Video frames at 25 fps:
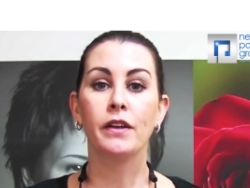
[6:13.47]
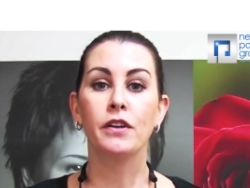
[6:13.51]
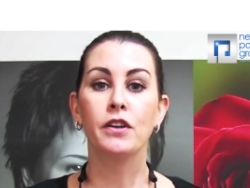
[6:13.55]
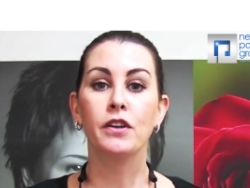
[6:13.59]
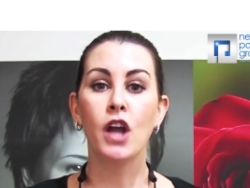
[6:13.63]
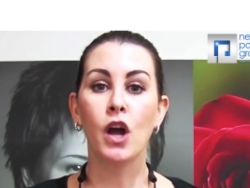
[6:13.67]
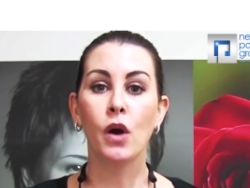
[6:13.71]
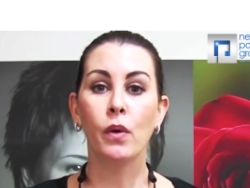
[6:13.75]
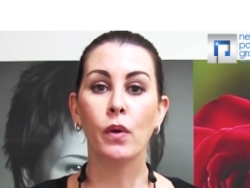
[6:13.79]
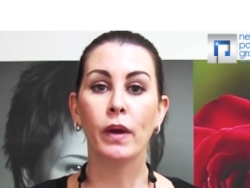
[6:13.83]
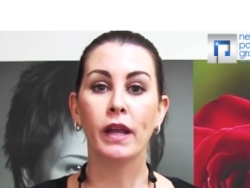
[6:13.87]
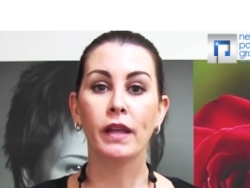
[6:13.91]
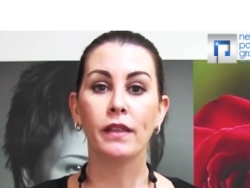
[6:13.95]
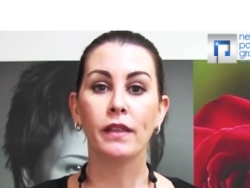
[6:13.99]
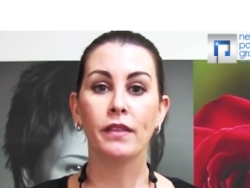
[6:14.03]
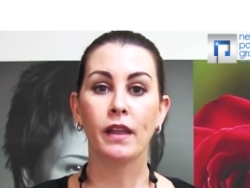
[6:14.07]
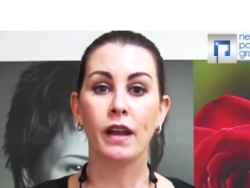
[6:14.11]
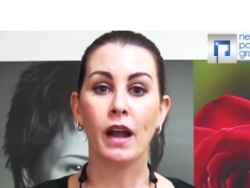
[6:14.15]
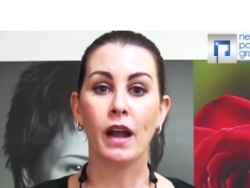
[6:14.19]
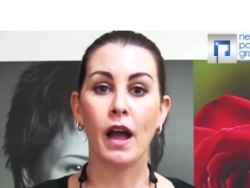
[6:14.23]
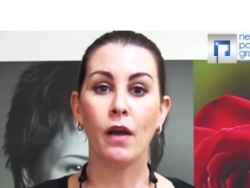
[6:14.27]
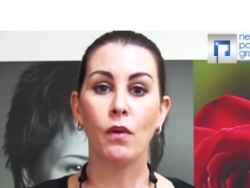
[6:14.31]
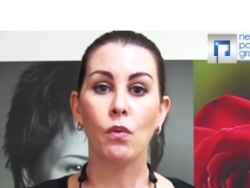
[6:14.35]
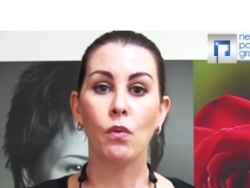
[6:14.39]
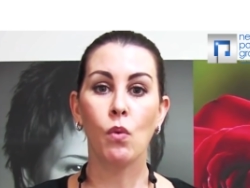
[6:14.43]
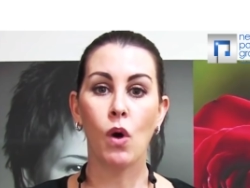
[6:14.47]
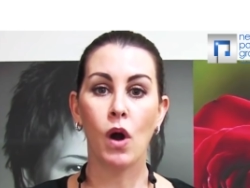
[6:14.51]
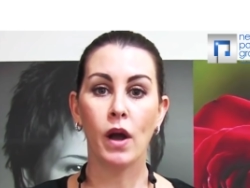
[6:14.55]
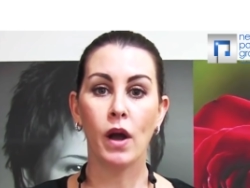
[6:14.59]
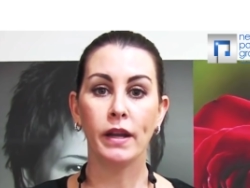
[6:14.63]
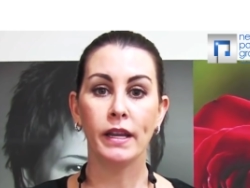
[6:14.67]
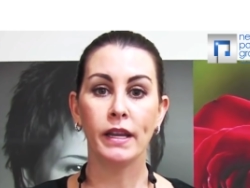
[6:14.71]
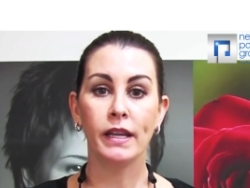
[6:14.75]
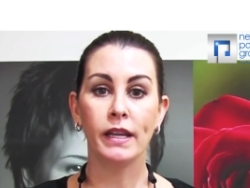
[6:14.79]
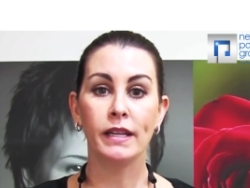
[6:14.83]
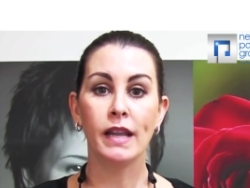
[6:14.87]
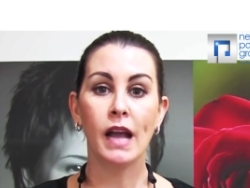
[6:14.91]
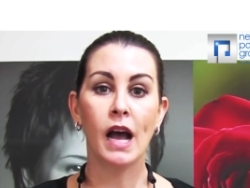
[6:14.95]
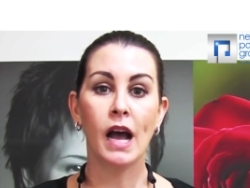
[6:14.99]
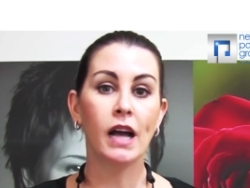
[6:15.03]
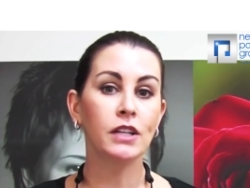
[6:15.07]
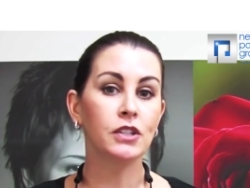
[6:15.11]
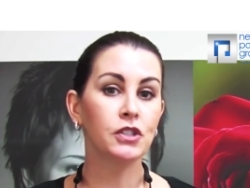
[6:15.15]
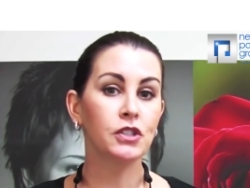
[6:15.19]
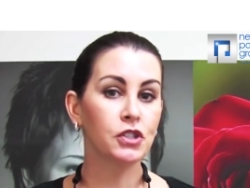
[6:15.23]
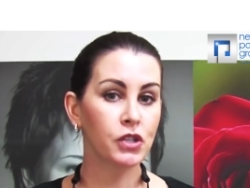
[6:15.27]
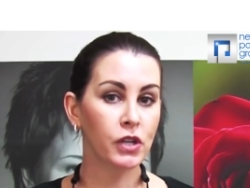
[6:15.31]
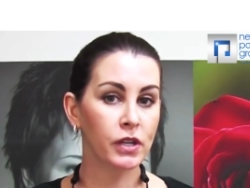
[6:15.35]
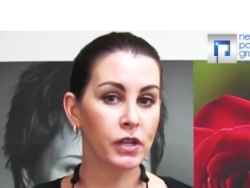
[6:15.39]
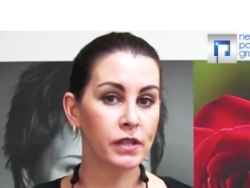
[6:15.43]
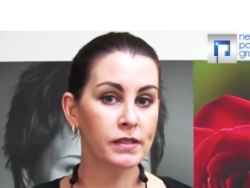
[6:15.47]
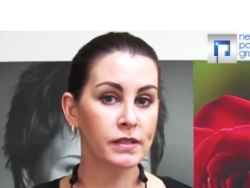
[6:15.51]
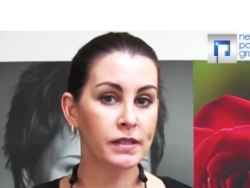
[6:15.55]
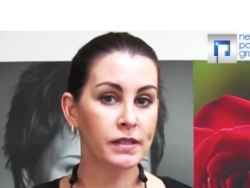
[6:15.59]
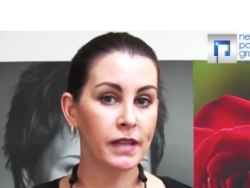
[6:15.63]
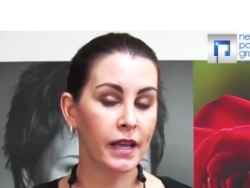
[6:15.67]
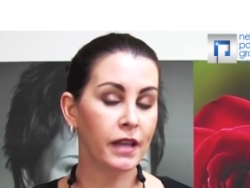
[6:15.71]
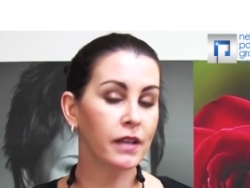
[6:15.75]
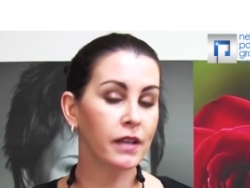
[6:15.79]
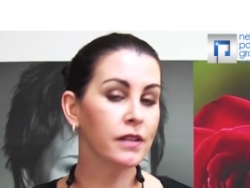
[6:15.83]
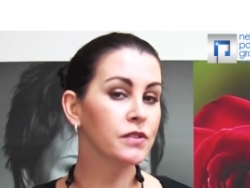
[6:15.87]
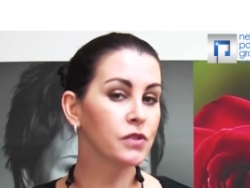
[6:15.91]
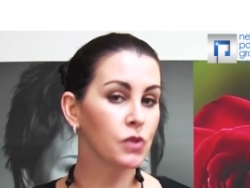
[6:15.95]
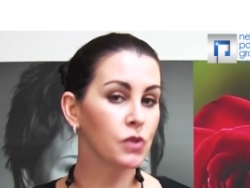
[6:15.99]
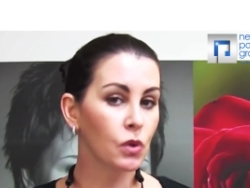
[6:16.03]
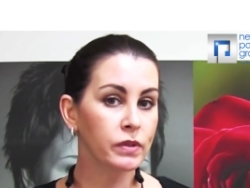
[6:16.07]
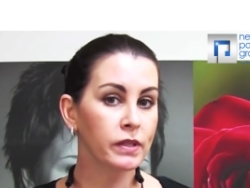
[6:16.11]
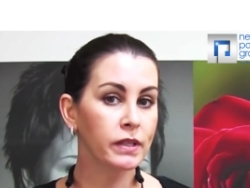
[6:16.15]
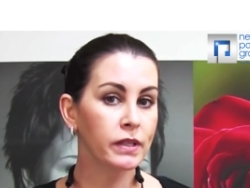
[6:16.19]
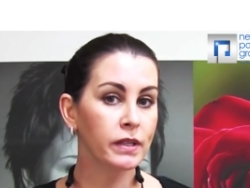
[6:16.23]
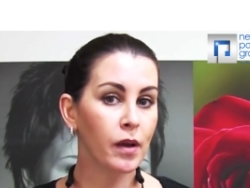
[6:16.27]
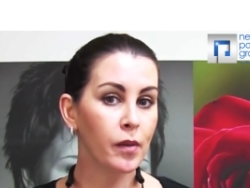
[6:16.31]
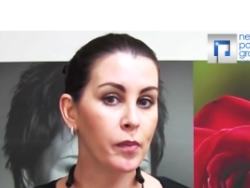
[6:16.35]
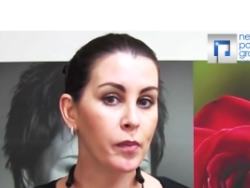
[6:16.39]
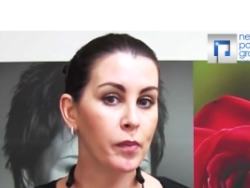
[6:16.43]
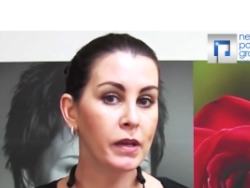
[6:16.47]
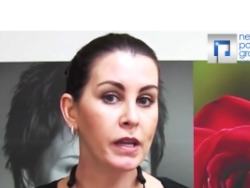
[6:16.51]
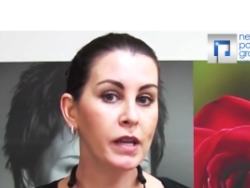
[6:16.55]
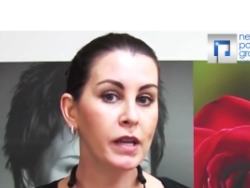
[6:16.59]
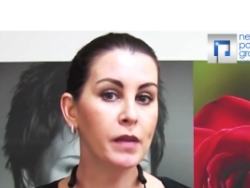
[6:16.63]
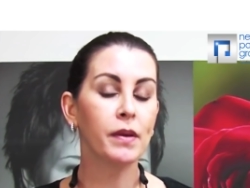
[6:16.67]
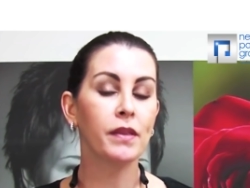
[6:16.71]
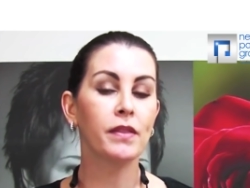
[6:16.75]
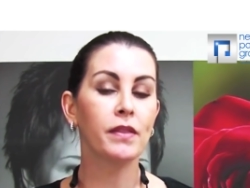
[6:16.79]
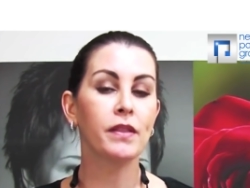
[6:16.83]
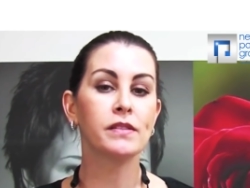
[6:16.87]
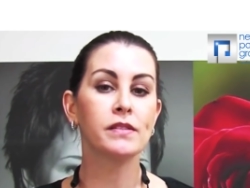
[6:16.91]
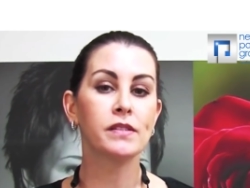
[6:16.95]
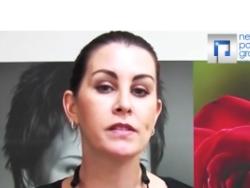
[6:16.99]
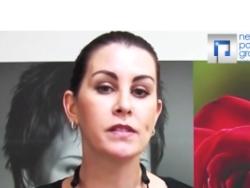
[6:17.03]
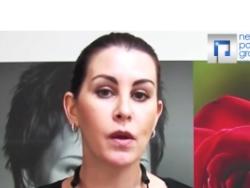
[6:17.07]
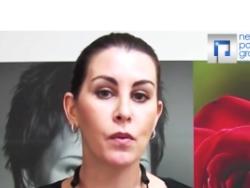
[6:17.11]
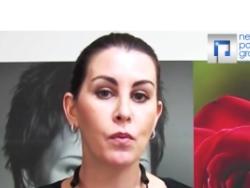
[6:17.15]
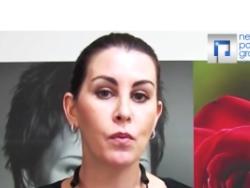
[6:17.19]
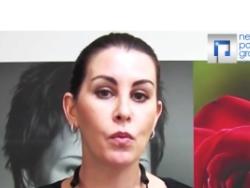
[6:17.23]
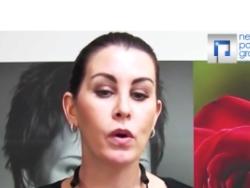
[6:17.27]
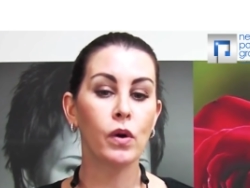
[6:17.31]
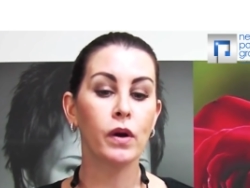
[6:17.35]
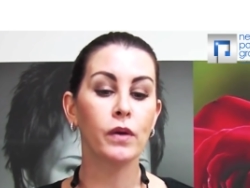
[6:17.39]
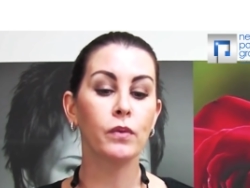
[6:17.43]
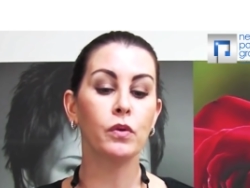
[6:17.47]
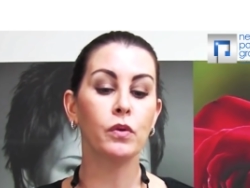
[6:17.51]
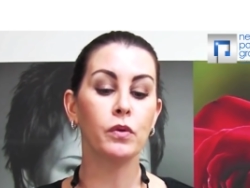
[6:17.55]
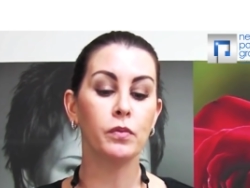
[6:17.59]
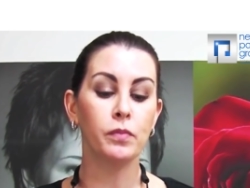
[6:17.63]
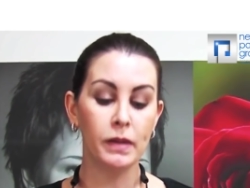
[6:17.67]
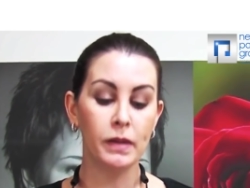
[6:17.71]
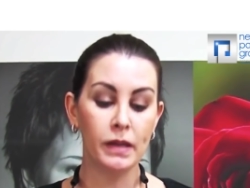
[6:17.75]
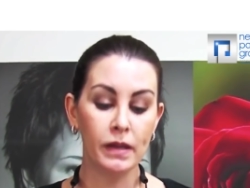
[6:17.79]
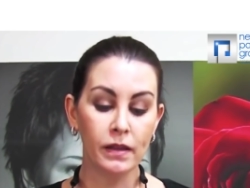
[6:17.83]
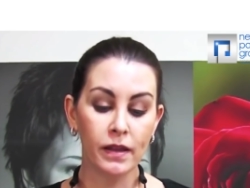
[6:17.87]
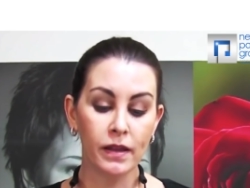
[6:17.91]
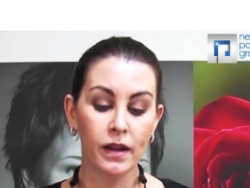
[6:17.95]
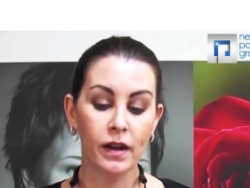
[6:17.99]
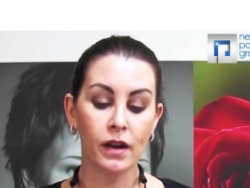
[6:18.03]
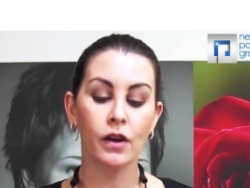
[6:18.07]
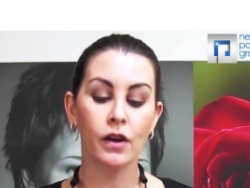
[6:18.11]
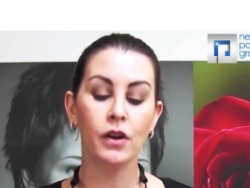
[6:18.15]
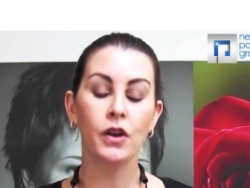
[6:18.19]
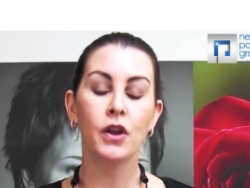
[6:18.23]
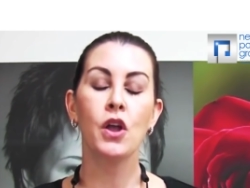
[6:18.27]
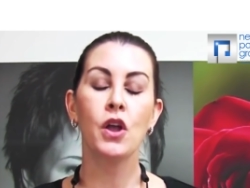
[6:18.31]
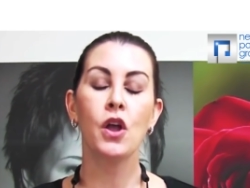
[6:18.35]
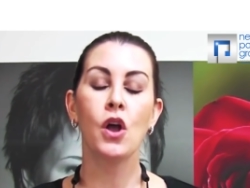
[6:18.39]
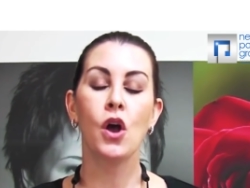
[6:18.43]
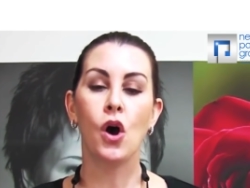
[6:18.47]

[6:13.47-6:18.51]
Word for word: knowing that I wanted not just a consulting company, but that someone would be there